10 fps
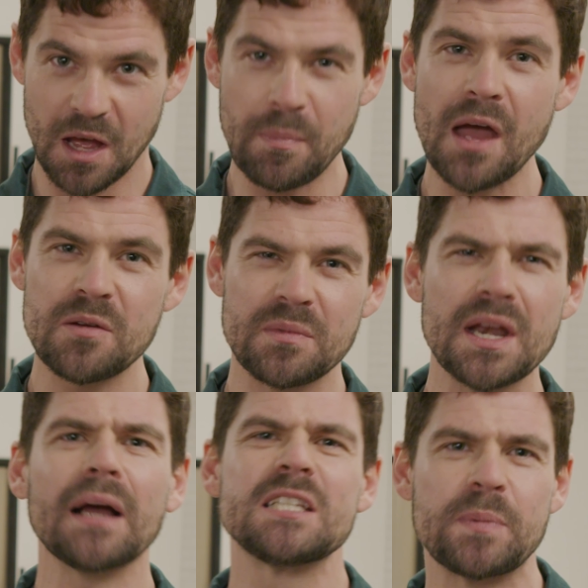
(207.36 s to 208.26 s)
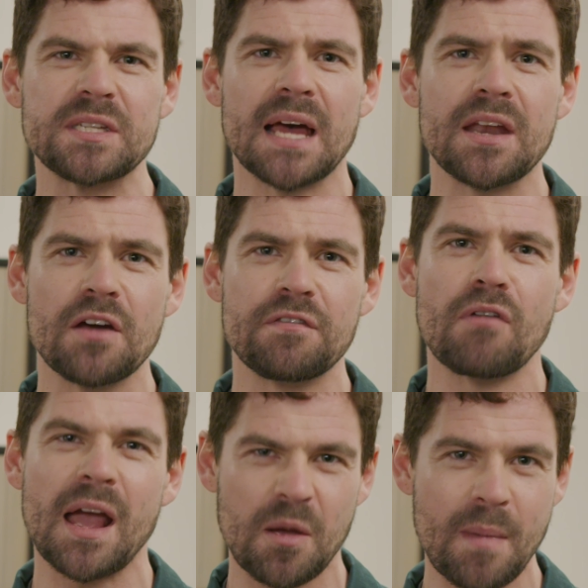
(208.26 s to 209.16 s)
About 90% of the
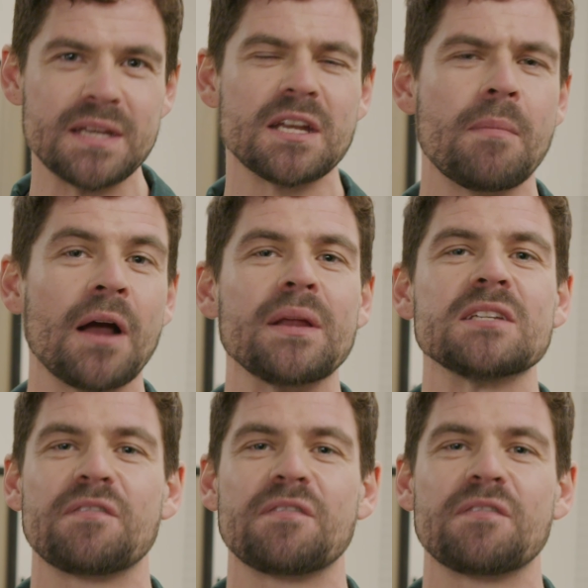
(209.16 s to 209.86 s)
recommended amount is